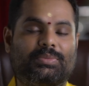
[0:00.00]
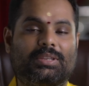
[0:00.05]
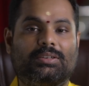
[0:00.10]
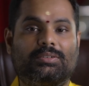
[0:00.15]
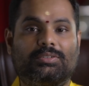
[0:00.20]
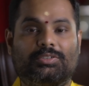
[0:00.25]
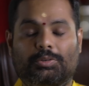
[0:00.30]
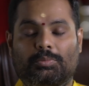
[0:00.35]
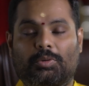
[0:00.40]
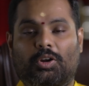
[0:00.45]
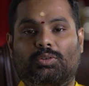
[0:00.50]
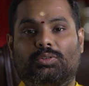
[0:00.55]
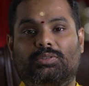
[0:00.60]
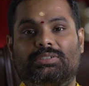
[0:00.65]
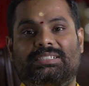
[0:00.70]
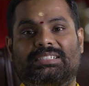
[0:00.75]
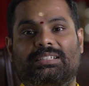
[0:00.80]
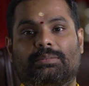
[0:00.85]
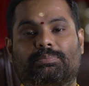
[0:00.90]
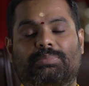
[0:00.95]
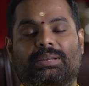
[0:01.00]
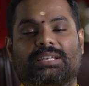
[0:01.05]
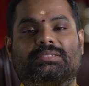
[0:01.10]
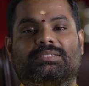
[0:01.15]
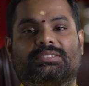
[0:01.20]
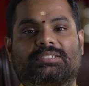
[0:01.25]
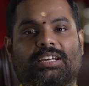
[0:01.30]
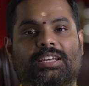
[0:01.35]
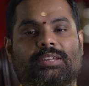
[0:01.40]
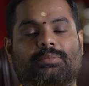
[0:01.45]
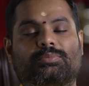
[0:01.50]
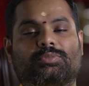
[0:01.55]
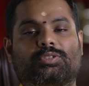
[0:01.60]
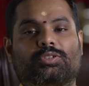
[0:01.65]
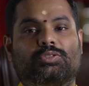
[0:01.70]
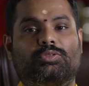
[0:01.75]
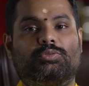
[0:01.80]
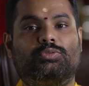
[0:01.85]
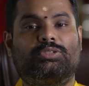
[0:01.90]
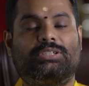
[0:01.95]
Tomorrow is the best time to
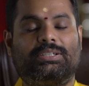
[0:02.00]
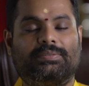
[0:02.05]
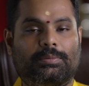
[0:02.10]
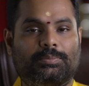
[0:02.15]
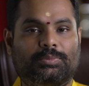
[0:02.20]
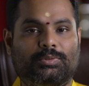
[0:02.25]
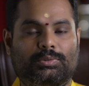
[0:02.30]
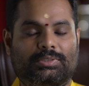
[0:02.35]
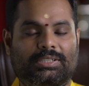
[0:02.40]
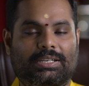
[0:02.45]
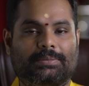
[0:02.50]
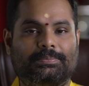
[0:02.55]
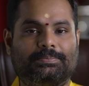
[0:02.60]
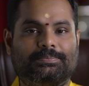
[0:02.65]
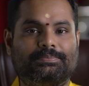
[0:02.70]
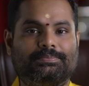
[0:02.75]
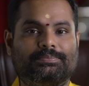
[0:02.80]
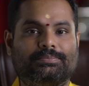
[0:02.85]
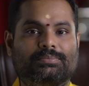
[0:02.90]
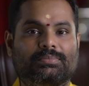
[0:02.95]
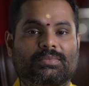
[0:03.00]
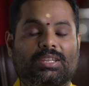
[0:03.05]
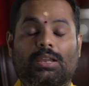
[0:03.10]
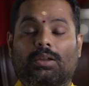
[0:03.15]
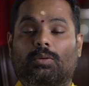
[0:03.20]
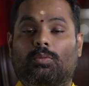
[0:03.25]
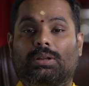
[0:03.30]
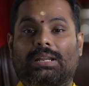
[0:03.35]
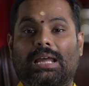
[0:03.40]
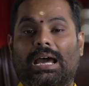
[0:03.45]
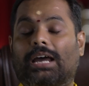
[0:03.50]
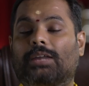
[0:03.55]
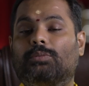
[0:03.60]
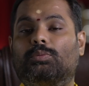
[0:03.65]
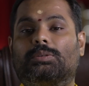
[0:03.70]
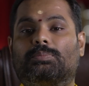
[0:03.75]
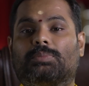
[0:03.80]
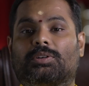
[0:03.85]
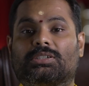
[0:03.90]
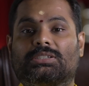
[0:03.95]
do Shiva Puja. What I
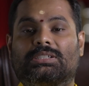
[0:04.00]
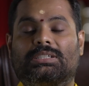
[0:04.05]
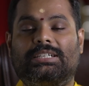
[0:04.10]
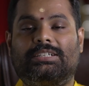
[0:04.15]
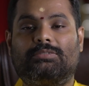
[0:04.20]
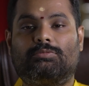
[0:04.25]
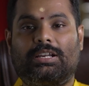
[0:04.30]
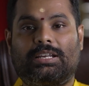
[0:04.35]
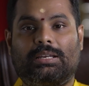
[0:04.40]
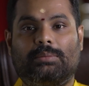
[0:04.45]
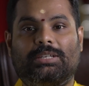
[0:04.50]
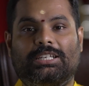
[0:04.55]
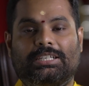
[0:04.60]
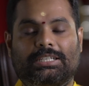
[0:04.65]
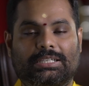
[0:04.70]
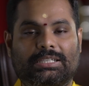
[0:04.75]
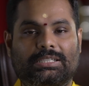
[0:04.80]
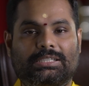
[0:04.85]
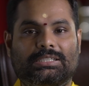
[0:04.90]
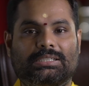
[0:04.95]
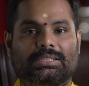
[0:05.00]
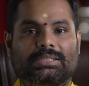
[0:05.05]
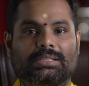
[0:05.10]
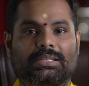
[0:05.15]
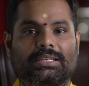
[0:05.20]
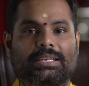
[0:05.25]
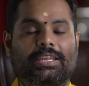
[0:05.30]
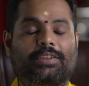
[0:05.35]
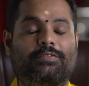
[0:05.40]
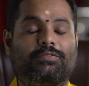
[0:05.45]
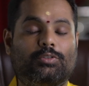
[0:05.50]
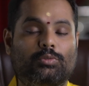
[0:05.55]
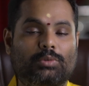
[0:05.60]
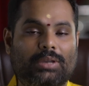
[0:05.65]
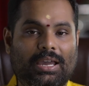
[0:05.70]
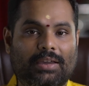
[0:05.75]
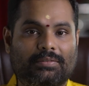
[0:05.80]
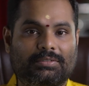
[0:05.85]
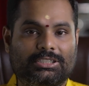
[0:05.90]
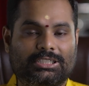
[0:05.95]
would personally recommend is, if you
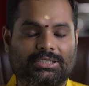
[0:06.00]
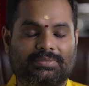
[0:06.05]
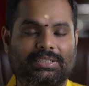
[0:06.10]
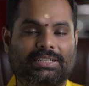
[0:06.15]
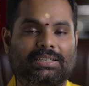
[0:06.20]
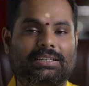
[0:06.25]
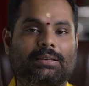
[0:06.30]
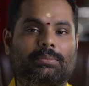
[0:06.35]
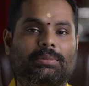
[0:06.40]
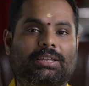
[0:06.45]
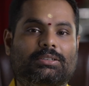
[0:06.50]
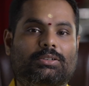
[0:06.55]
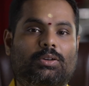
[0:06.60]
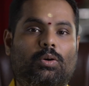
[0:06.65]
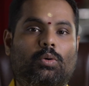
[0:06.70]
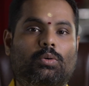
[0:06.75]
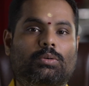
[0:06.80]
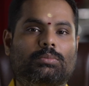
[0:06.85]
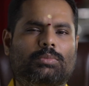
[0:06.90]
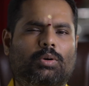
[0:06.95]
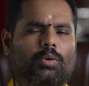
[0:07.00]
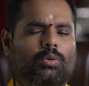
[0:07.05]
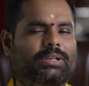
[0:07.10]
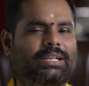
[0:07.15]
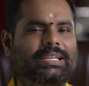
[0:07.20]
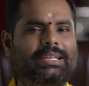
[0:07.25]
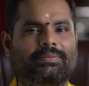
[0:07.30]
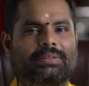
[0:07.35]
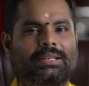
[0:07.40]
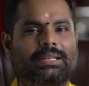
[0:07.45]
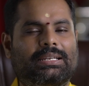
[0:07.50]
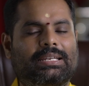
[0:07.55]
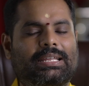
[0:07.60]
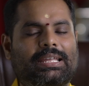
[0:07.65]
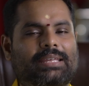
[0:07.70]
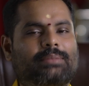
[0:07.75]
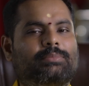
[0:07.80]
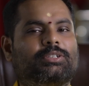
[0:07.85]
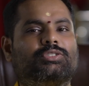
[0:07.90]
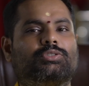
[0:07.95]
have a Shivalingam at home or even an
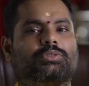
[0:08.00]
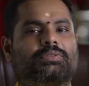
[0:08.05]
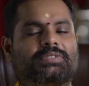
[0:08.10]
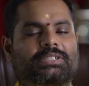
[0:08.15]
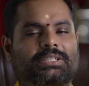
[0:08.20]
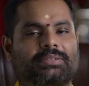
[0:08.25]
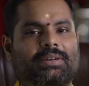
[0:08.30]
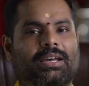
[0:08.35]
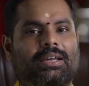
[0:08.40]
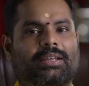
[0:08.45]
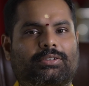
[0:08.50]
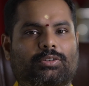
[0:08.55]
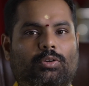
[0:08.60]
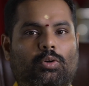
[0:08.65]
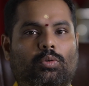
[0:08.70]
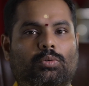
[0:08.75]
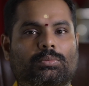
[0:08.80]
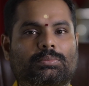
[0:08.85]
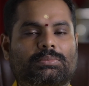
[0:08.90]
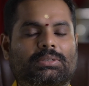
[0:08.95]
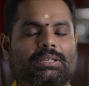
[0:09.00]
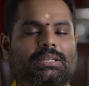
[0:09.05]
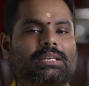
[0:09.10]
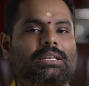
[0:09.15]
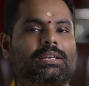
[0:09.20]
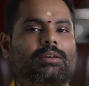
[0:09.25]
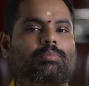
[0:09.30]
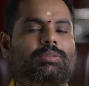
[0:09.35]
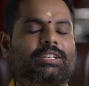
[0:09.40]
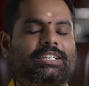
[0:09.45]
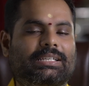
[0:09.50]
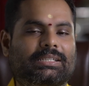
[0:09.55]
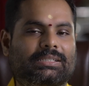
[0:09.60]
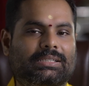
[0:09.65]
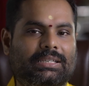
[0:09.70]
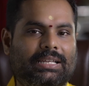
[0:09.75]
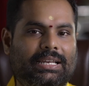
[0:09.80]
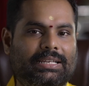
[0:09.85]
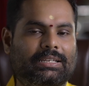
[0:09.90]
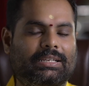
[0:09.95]
image of Shiva at home, please
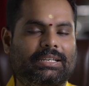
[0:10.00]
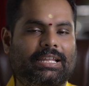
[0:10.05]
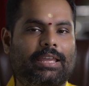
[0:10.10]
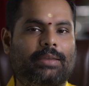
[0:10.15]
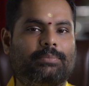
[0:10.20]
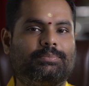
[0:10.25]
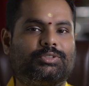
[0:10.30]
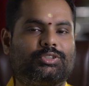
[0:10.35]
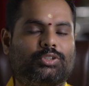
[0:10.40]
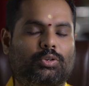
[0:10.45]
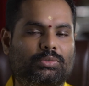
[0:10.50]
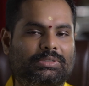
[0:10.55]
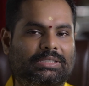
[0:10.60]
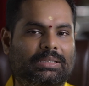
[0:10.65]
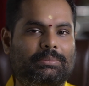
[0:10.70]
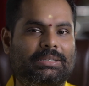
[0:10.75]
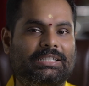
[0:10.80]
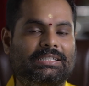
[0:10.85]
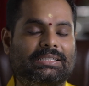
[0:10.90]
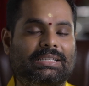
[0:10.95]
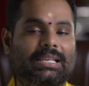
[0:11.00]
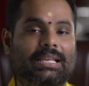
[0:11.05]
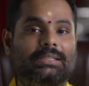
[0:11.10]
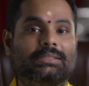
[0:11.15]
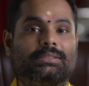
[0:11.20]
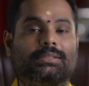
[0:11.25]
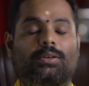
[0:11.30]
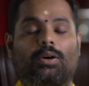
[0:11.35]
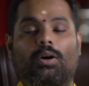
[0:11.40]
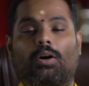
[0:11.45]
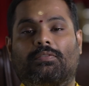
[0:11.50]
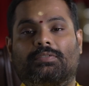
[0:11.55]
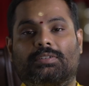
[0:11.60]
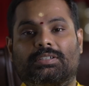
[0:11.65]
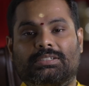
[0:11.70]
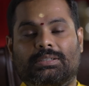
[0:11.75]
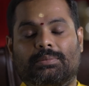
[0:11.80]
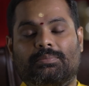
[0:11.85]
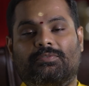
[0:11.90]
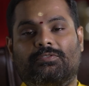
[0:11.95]
light a lamp, show some incense, offer
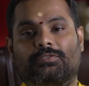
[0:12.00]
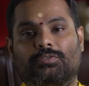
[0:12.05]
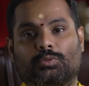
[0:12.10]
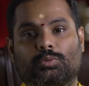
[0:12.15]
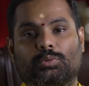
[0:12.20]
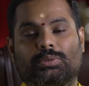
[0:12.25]
some food